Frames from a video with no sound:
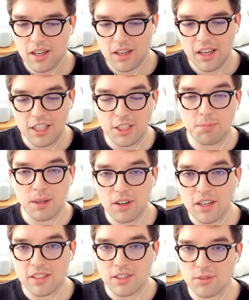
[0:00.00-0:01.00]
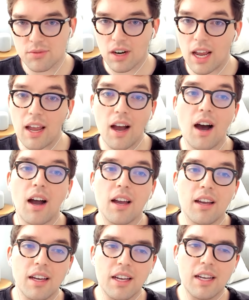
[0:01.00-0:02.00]
experiences for
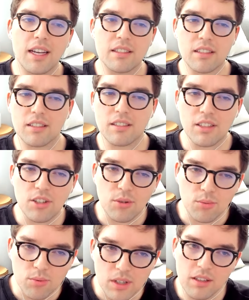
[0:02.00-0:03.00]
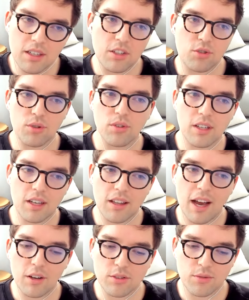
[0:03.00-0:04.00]
AI is it still really truly
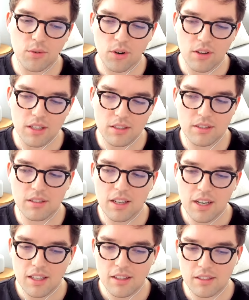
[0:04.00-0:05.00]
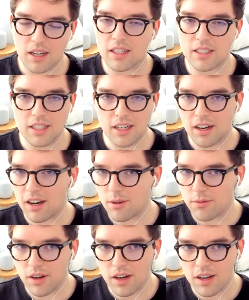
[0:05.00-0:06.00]
allows for this idea
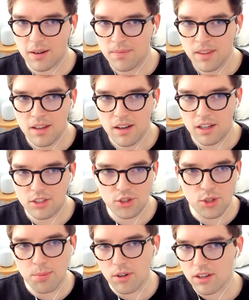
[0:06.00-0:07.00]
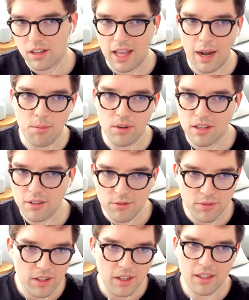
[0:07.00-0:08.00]
of a super
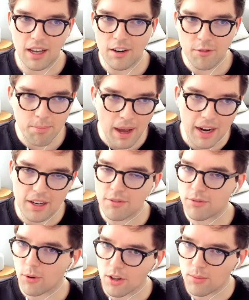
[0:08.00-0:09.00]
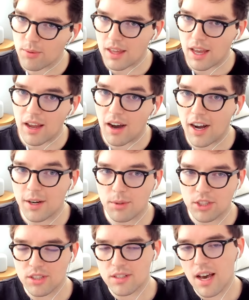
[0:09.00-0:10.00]
collaborative kind of back and forth with AI,
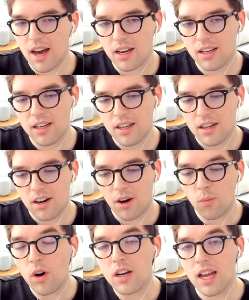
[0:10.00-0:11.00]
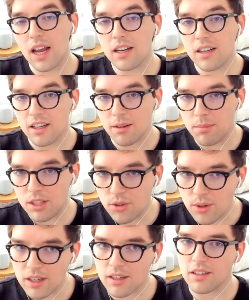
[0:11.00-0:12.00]
which is that on one hand, it can be
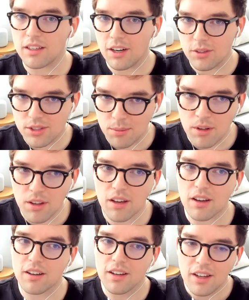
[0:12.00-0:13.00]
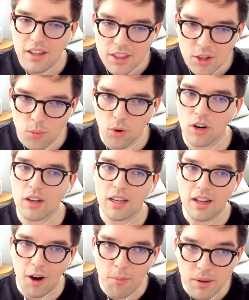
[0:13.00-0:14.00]
doing, some of the work
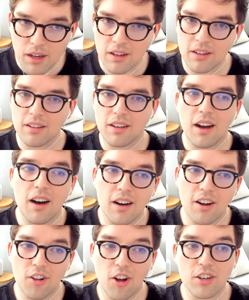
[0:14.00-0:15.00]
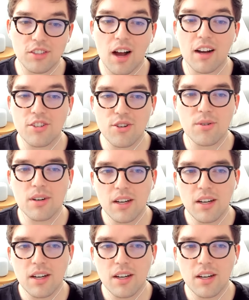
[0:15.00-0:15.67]
and helping alongside you,